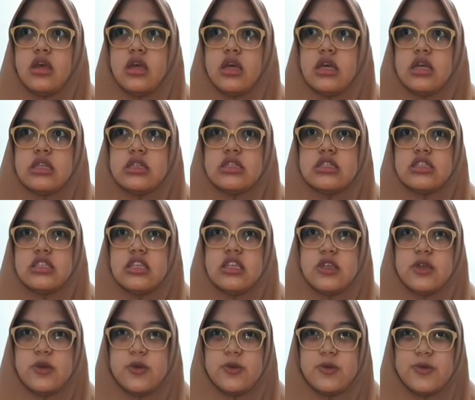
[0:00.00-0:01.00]
and see
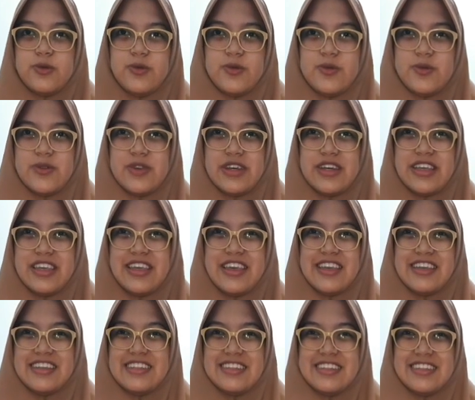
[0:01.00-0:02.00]
you
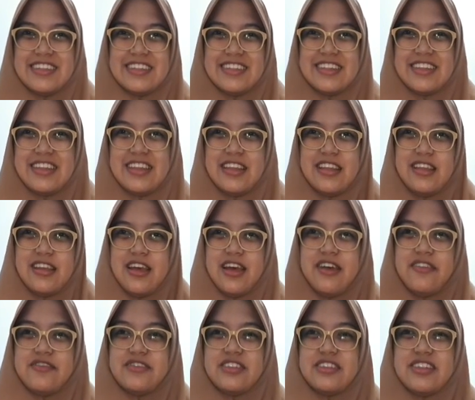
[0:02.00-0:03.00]
again
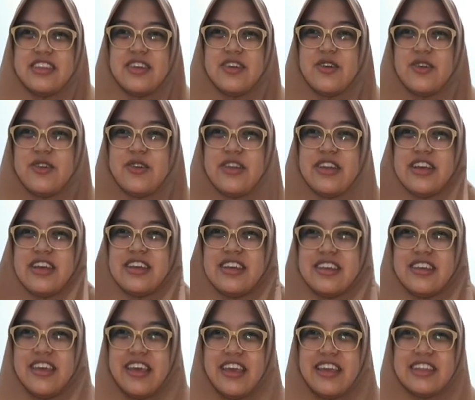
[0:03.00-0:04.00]
after the corona,
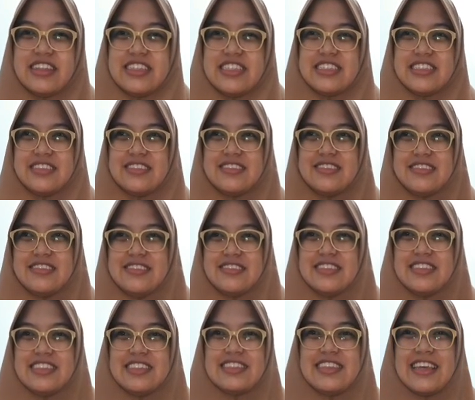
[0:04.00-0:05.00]
and
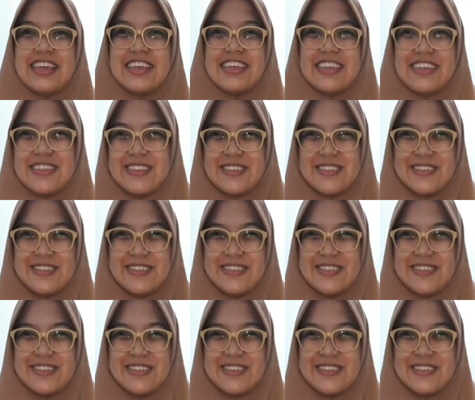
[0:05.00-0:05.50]
thank you.